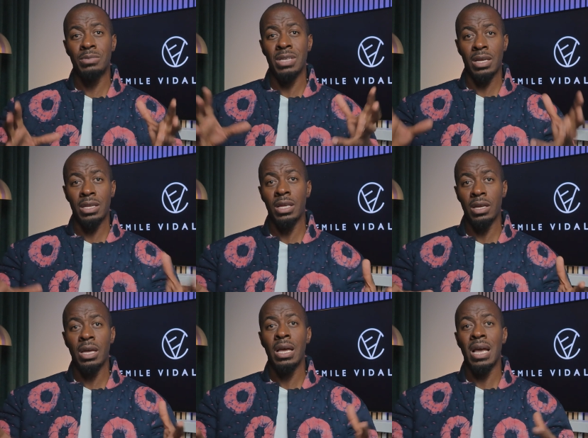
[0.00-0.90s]

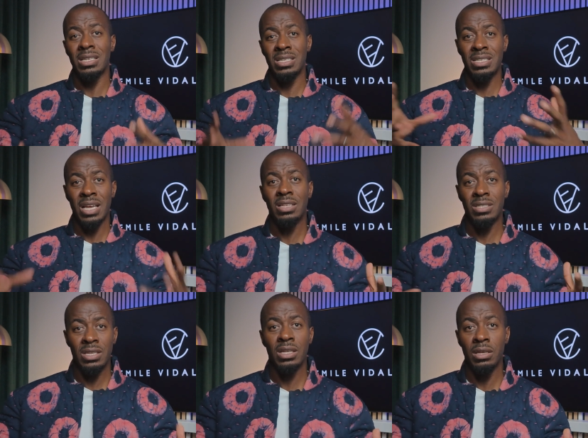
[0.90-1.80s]
technique as a set and
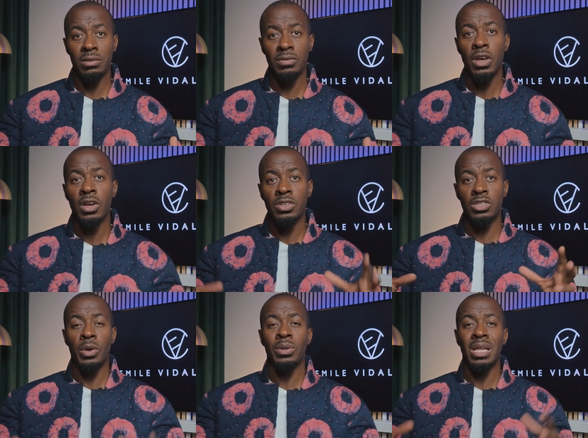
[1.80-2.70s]
sleeve,
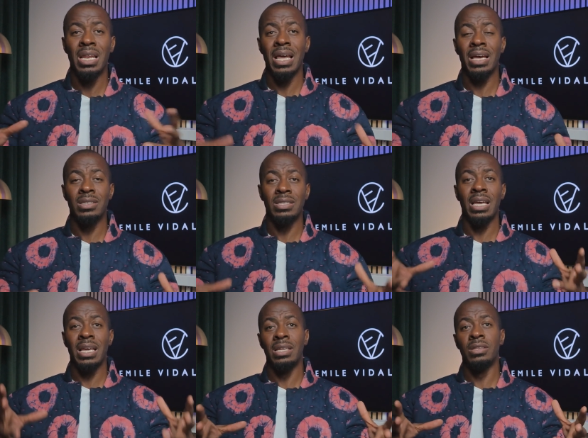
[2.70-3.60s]
sewing the legs
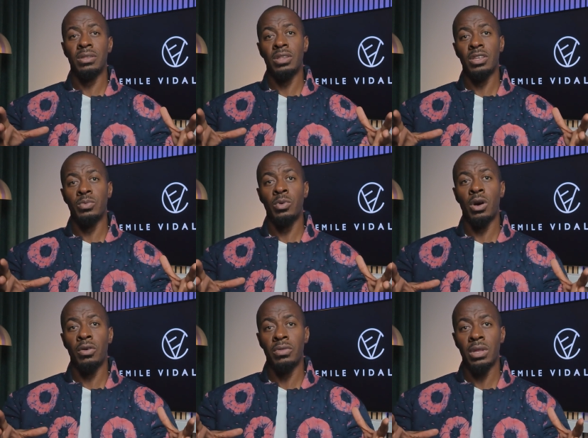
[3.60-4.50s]
in this
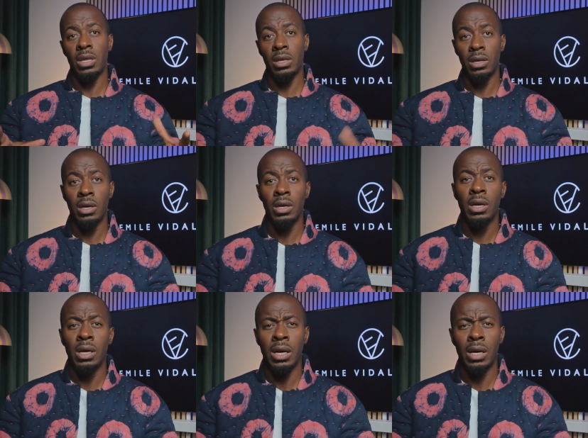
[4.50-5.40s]
part of the
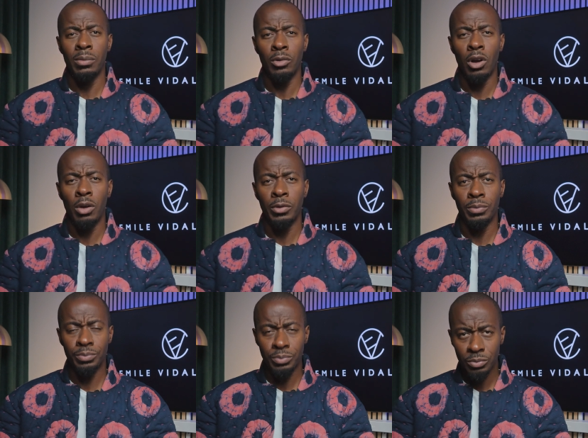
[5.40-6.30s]
garment.
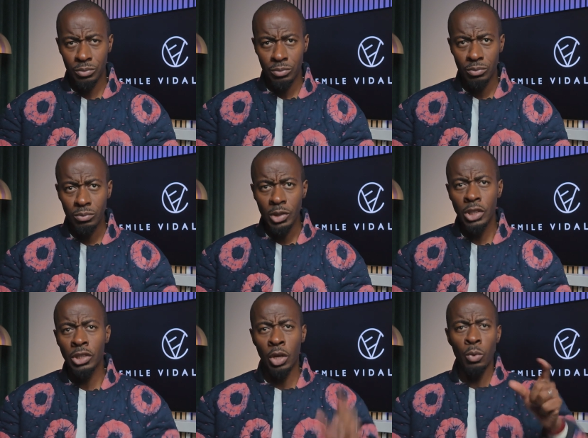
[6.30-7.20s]

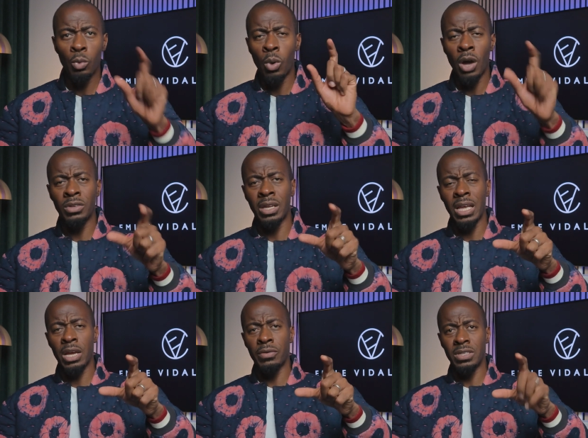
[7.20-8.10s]
So what I've done
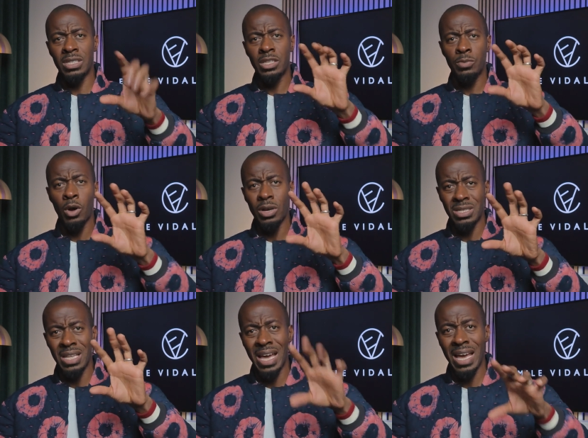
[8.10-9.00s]
here is, this part is
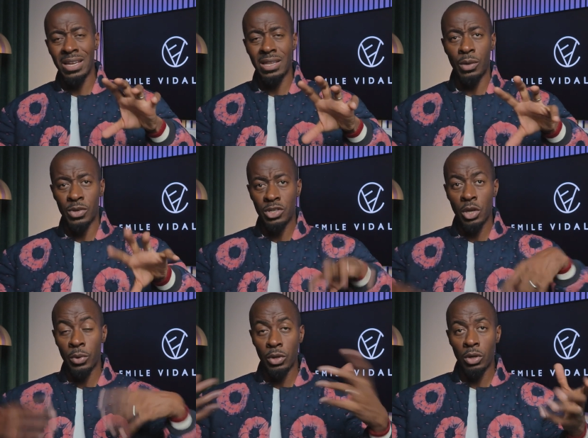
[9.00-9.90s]
the head that we're
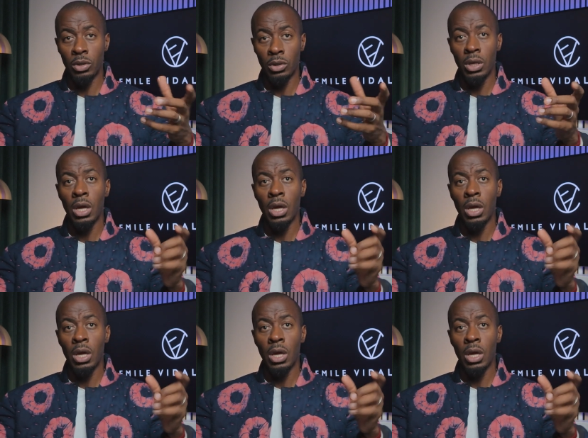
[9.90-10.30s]
sewing on.